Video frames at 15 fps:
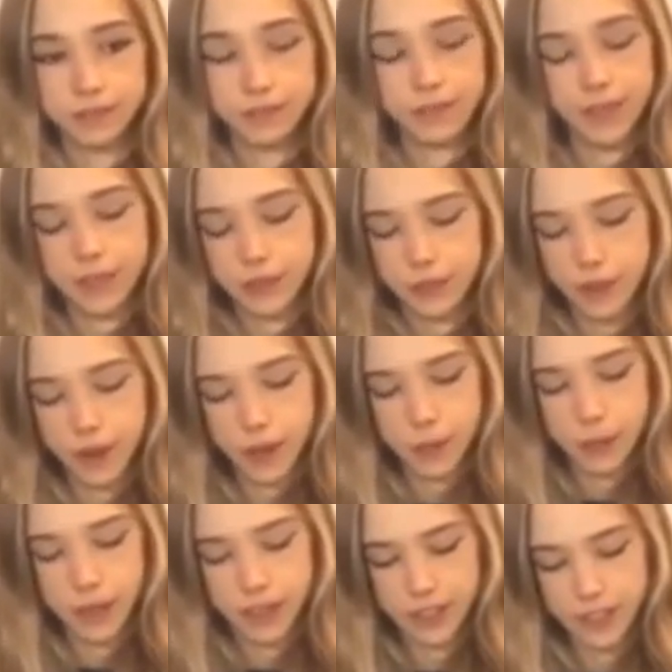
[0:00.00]
very
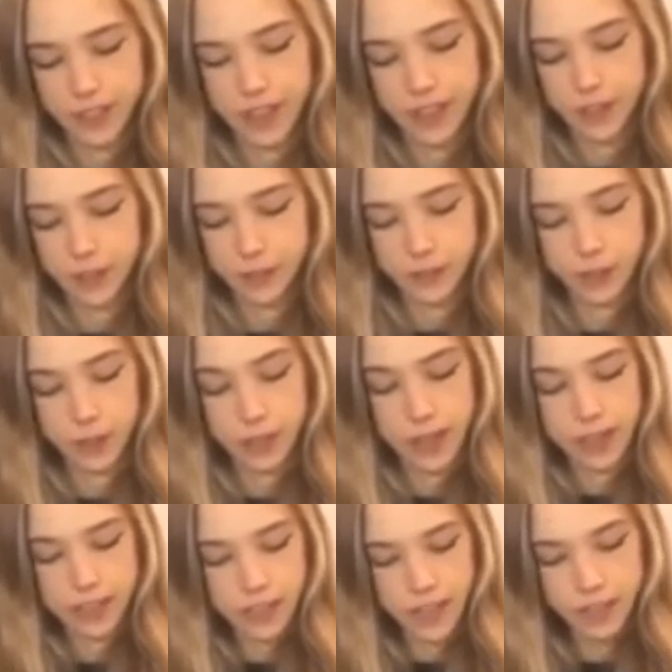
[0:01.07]
bad kind of
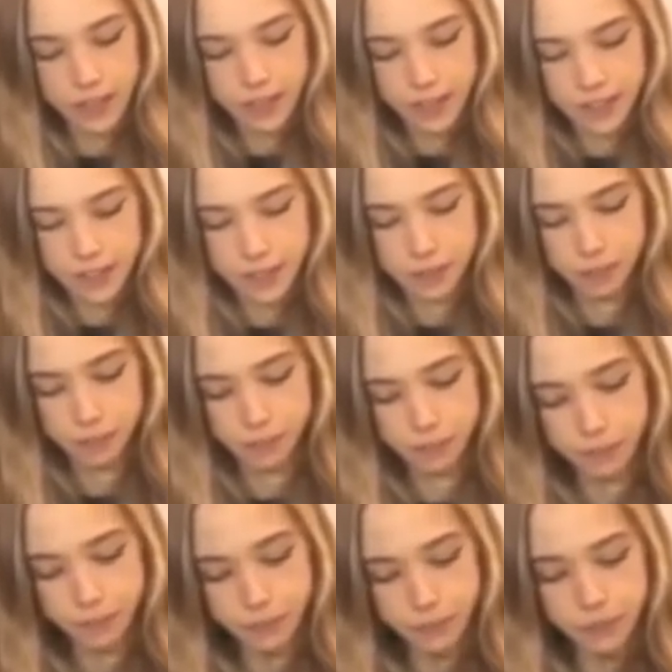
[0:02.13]
totalitarianism.
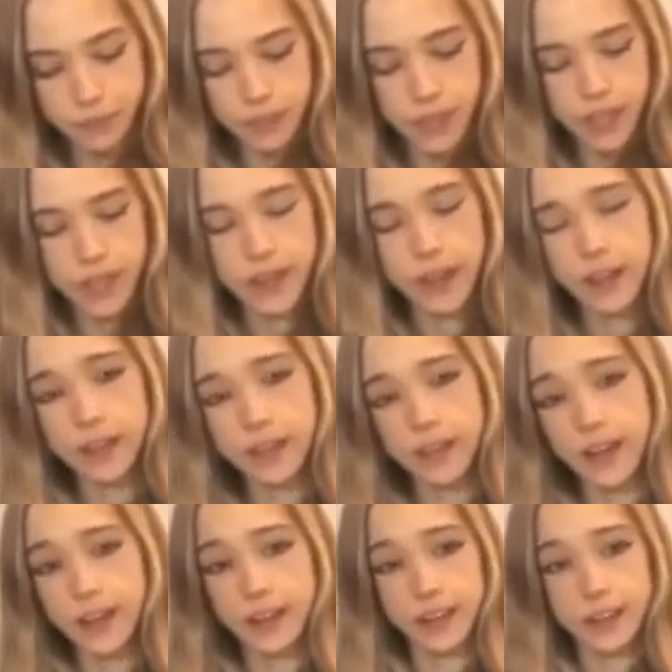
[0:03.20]
And I,
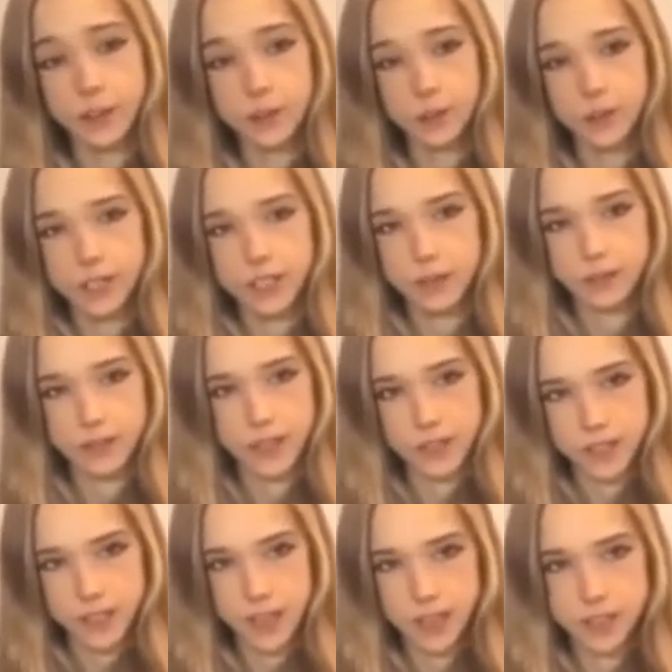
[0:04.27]
i always loved
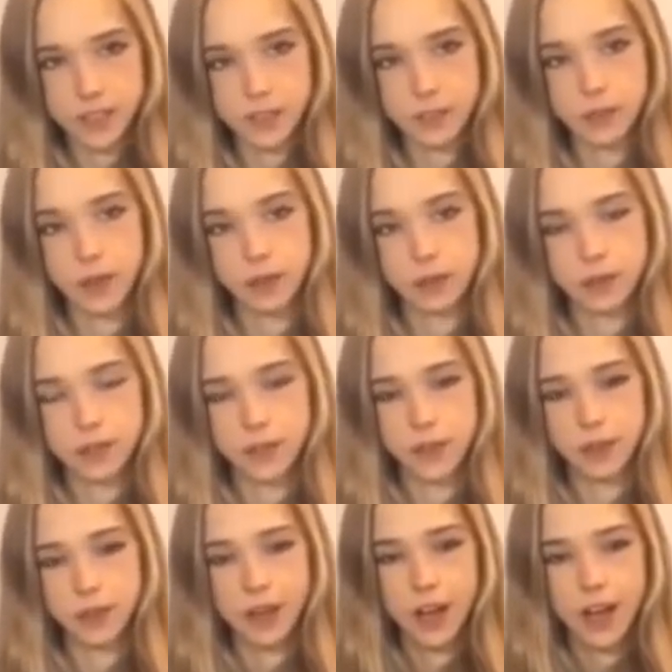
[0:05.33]
science as well,
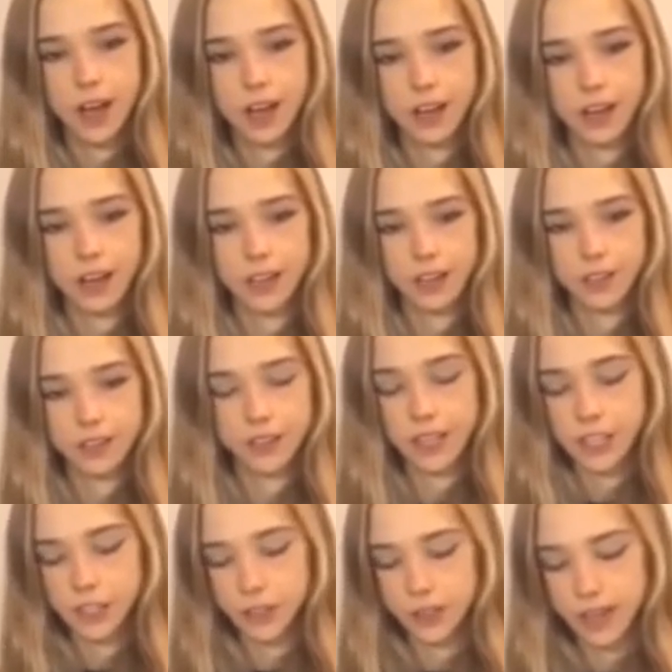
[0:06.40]
so uh,
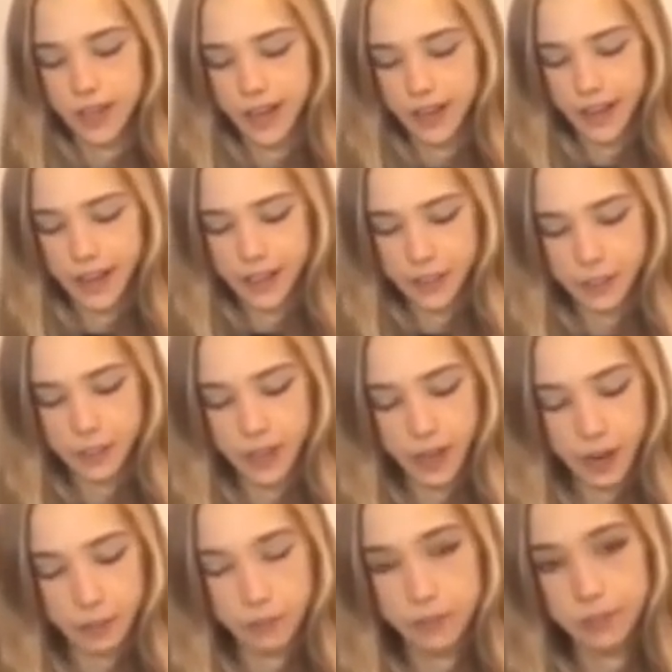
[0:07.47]
naturally I had to
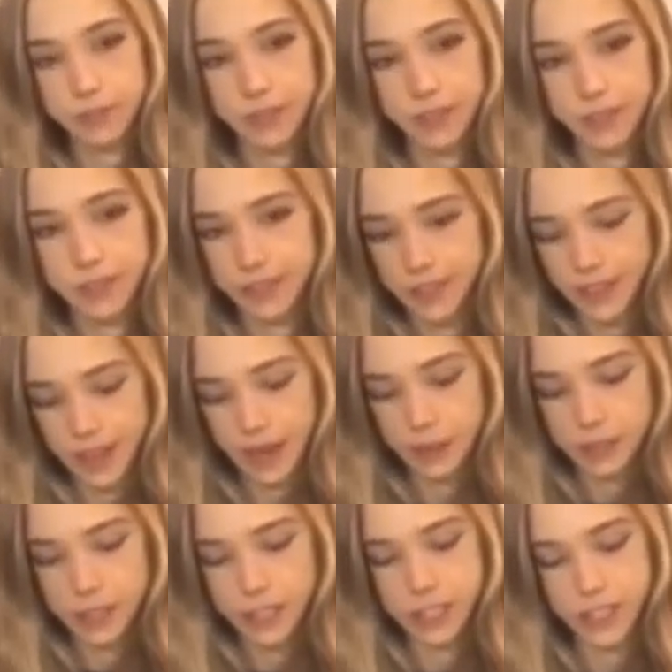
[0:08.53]
become a
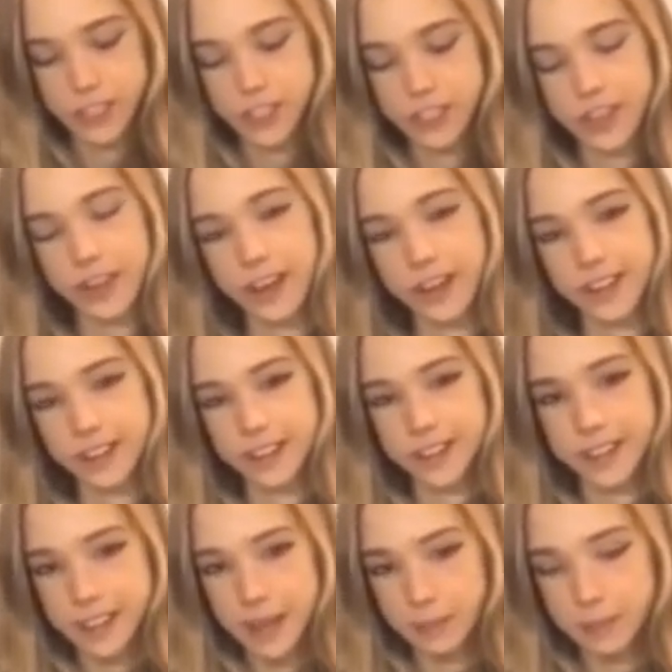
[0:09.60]
climate change denier, a
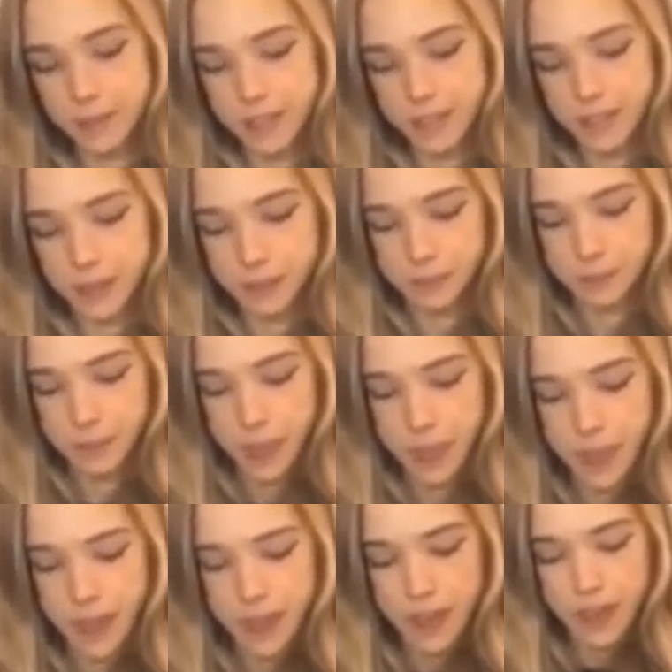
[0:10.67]
skeptic.
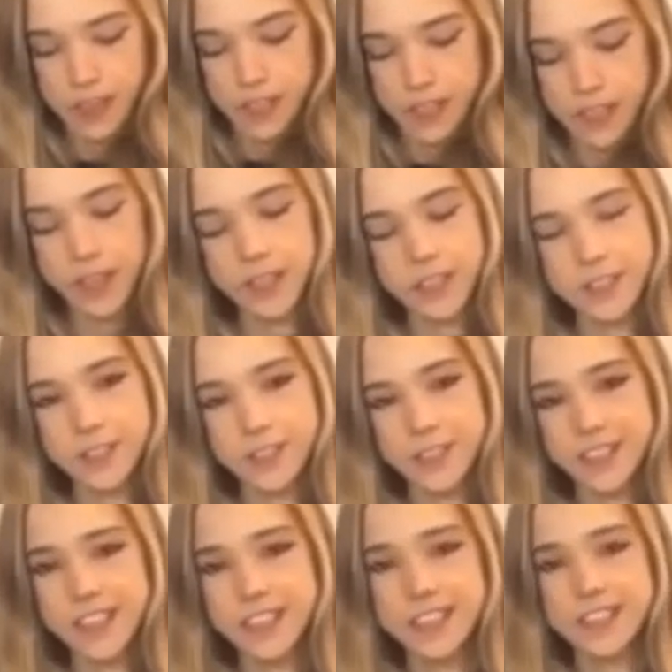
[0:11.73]
Science, you
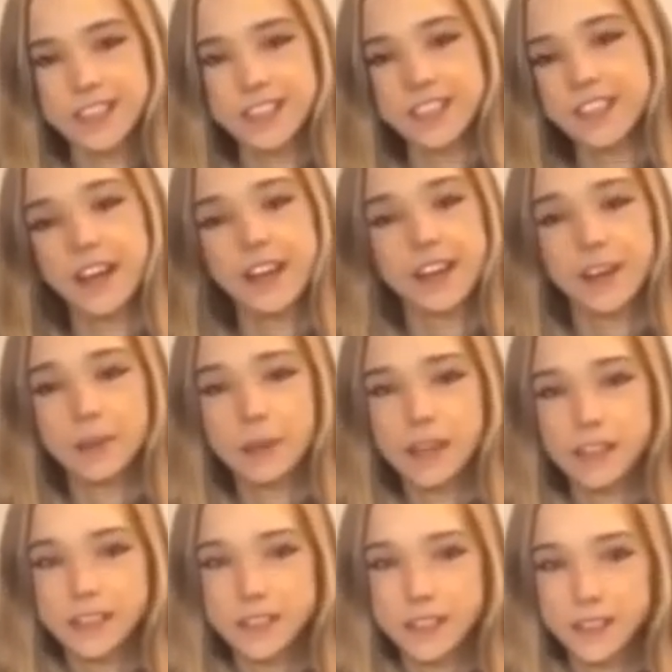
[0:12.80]
see, is entirely
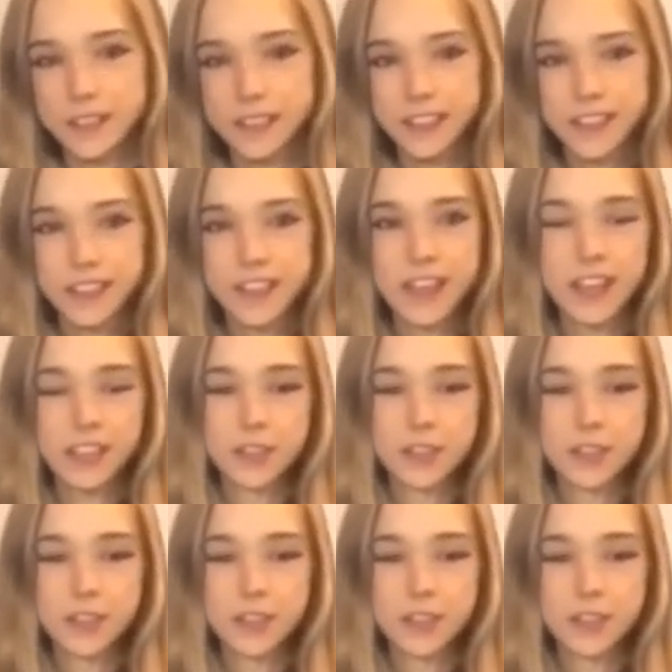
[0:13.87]
based on intellectual